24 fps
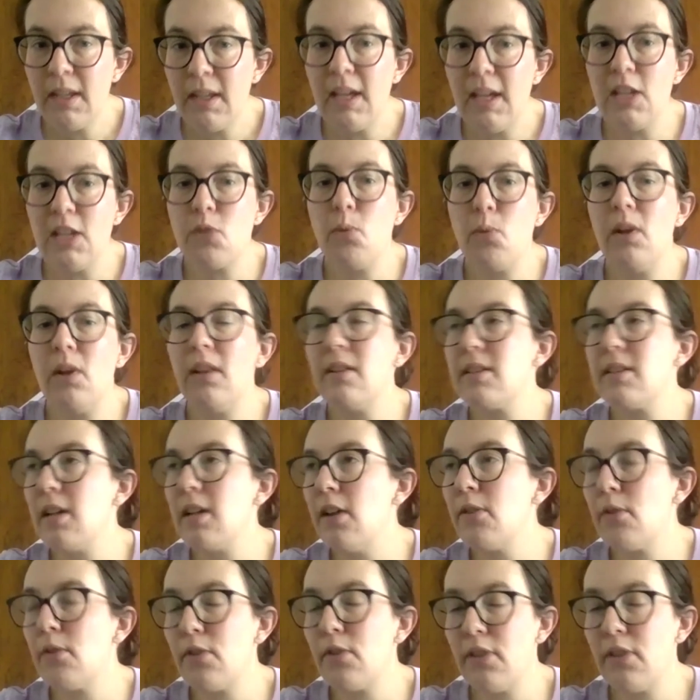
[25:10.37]
as well as
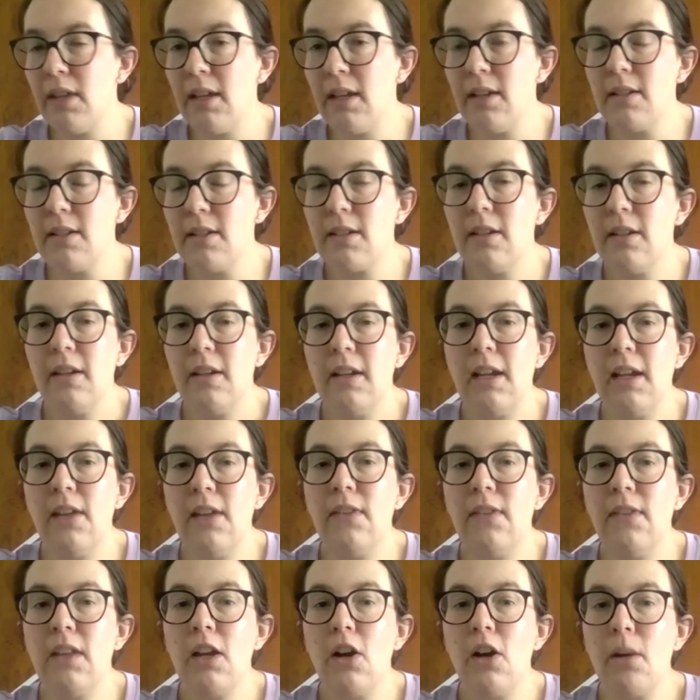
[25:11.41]
other things
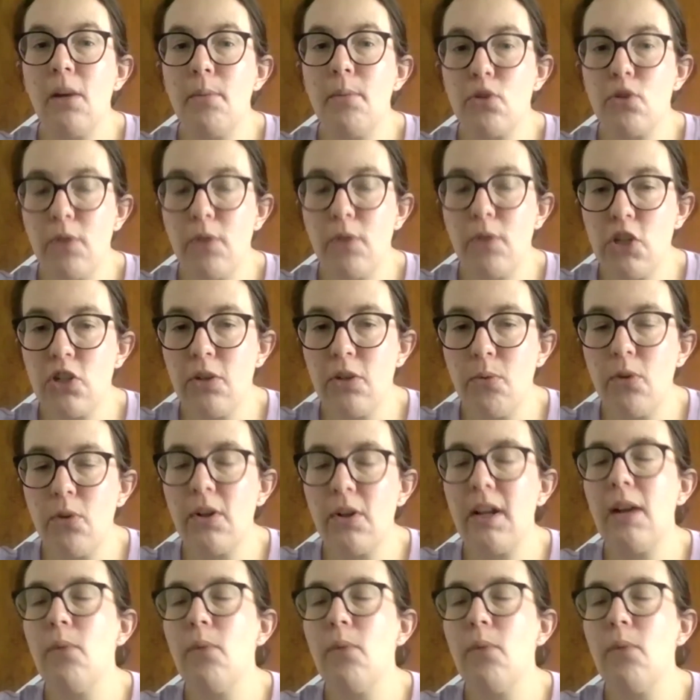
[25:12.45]
in the arbitration award.